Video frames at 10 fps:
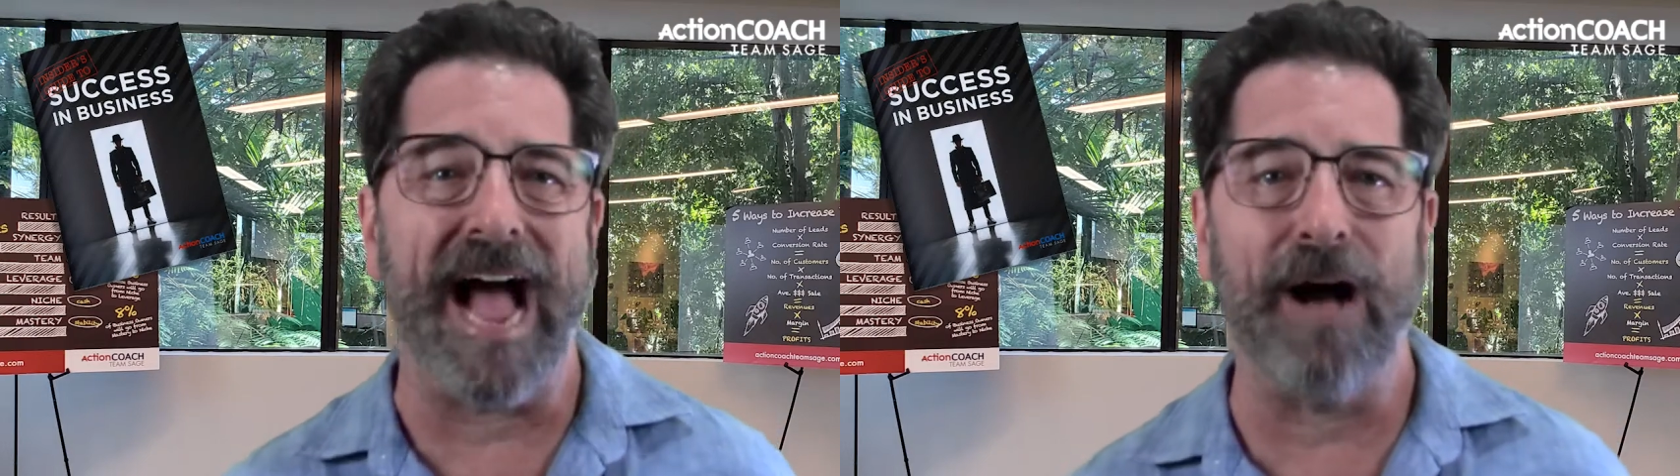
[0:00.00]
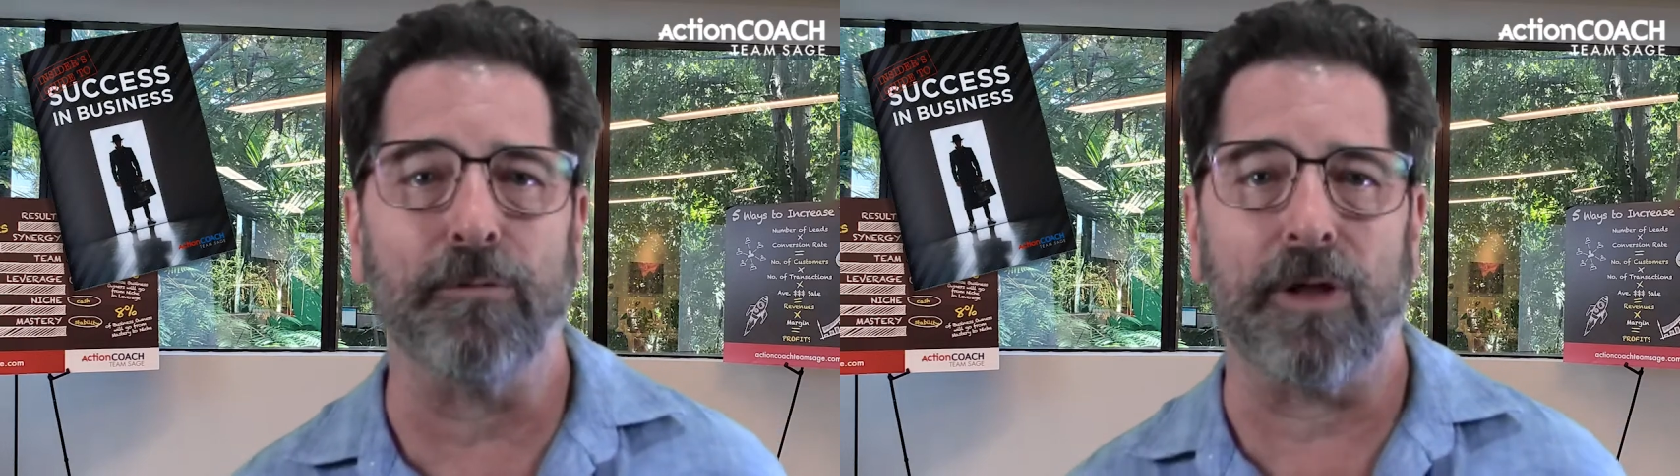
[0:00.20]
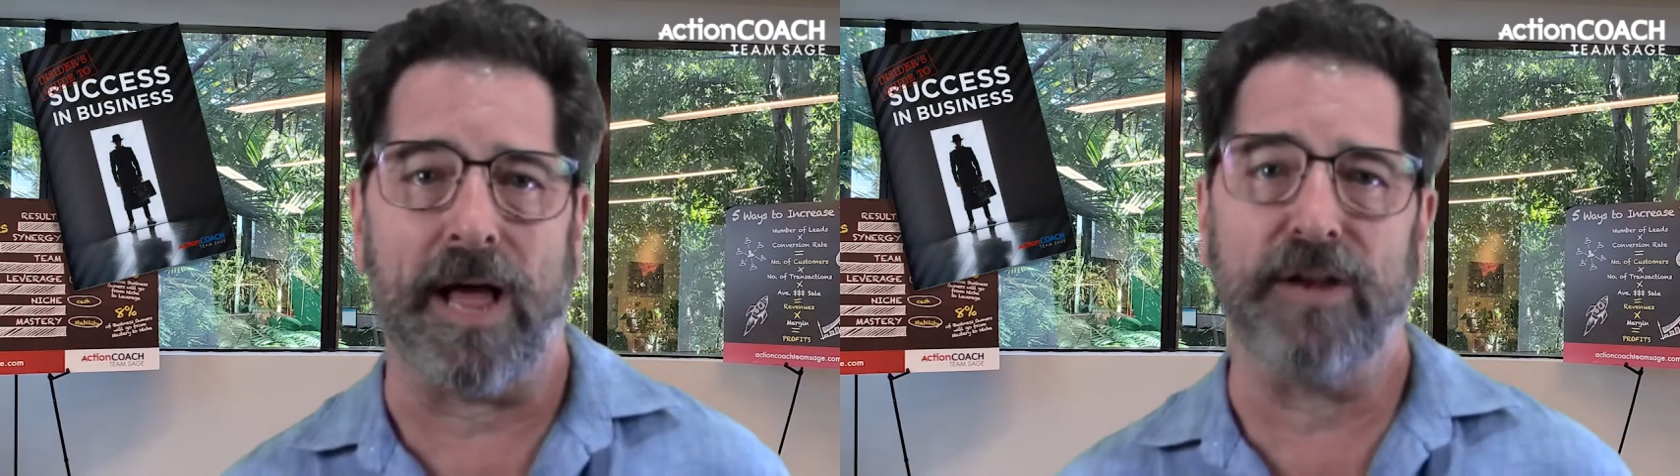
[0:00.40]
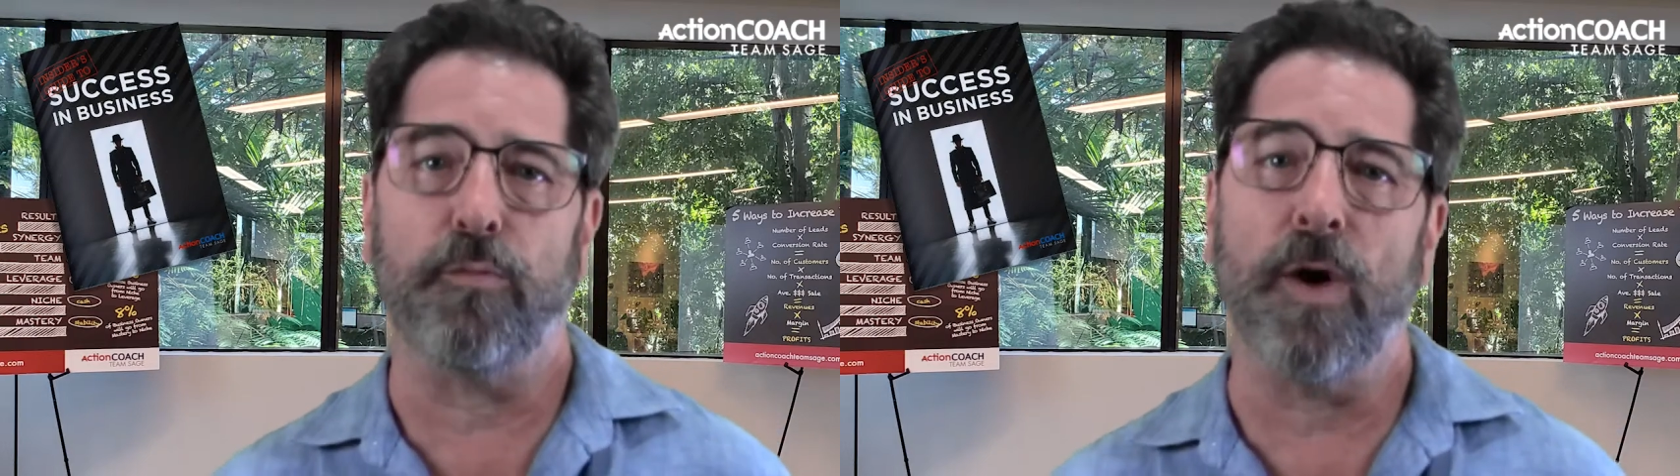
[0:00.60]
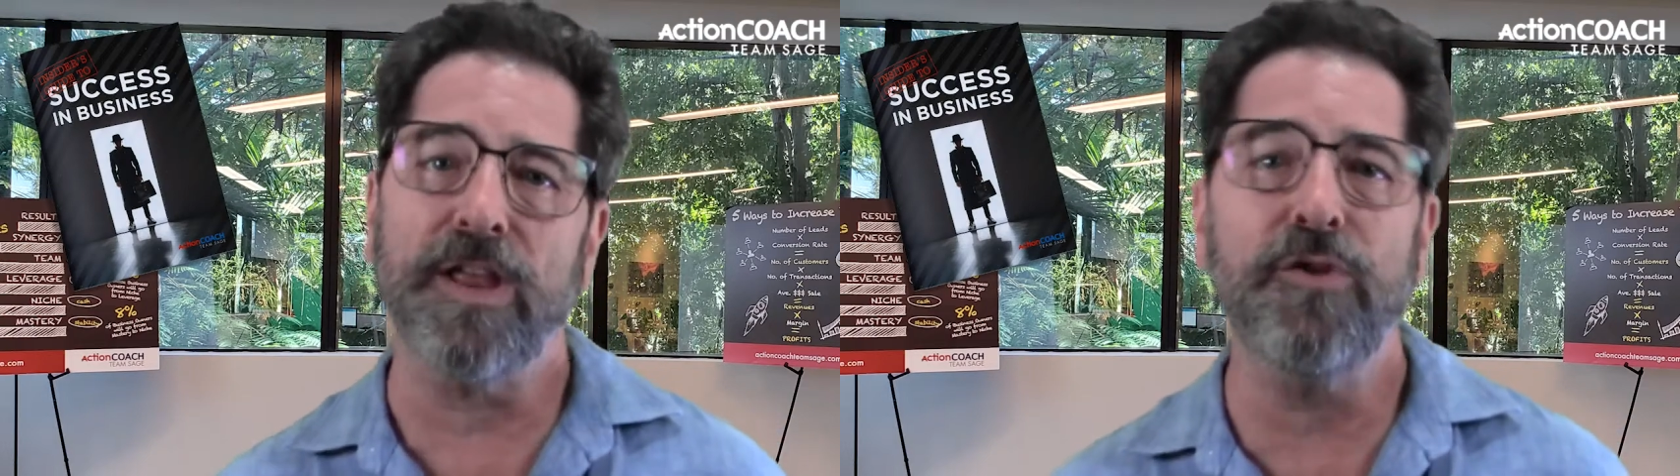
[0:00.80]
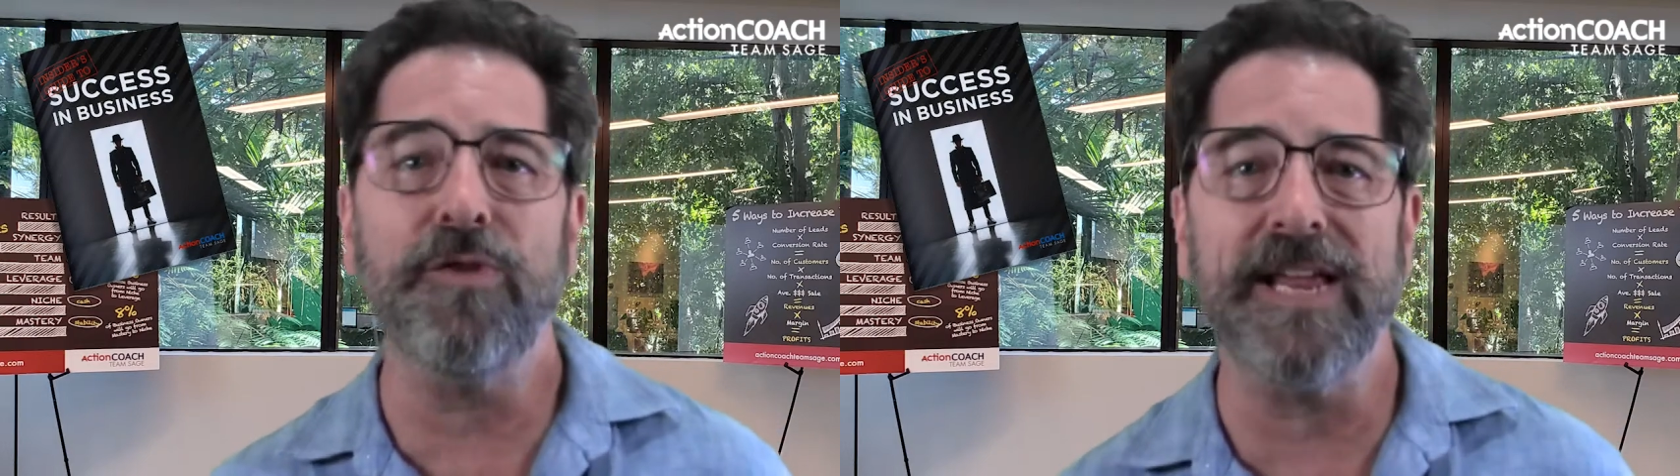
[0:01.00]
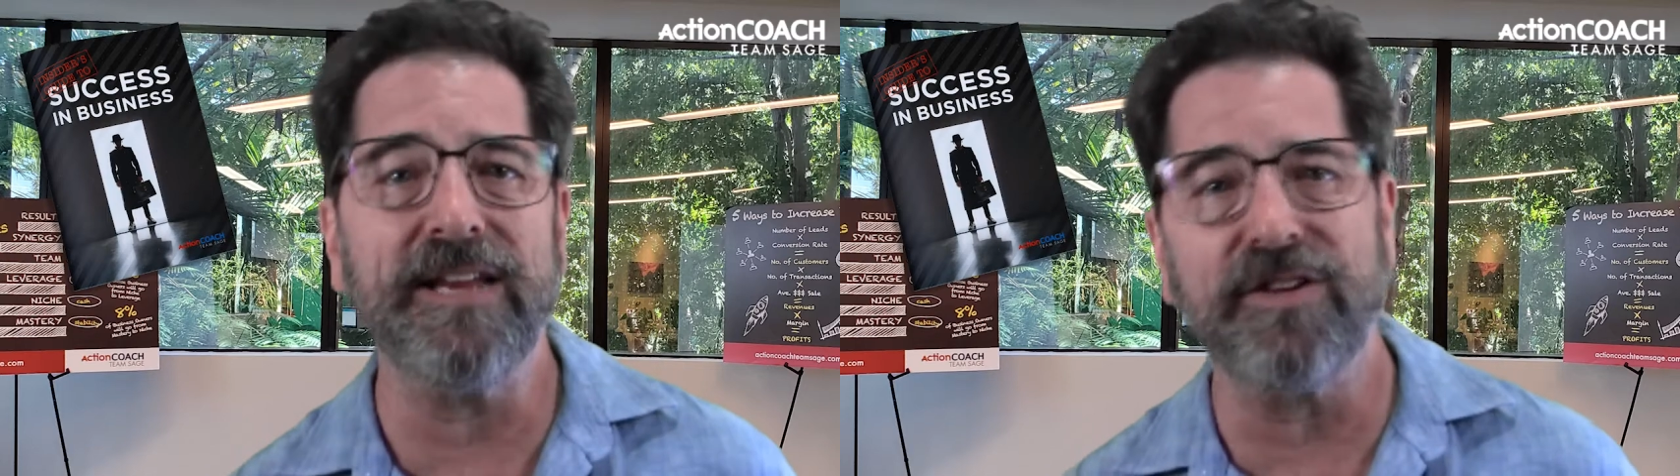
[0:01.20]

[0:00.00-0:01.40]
outlined what you need